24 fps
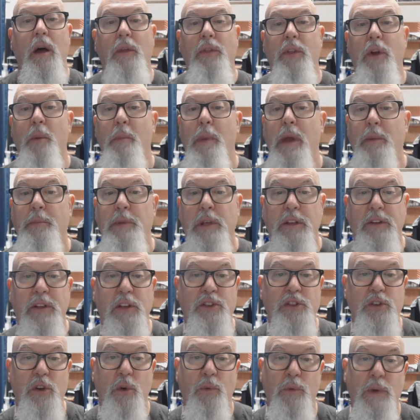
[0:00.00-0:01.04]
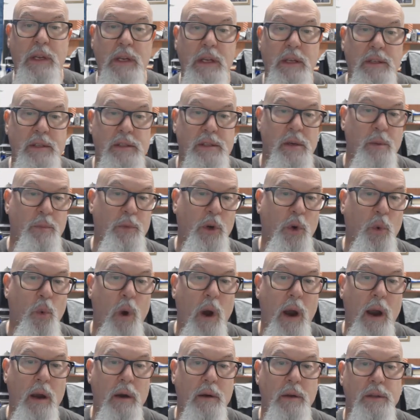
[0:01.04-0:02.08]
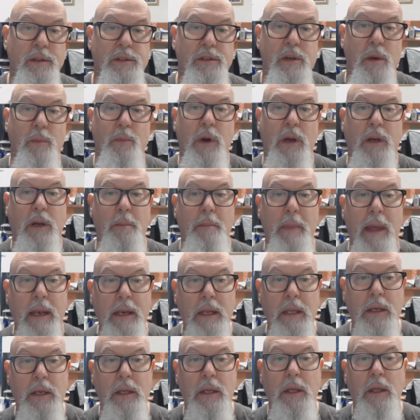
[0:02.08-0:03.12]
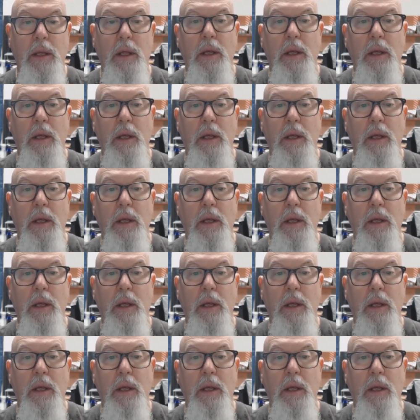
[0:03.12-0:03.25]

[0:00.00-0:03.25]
There may be additional readings, some required and some recommended,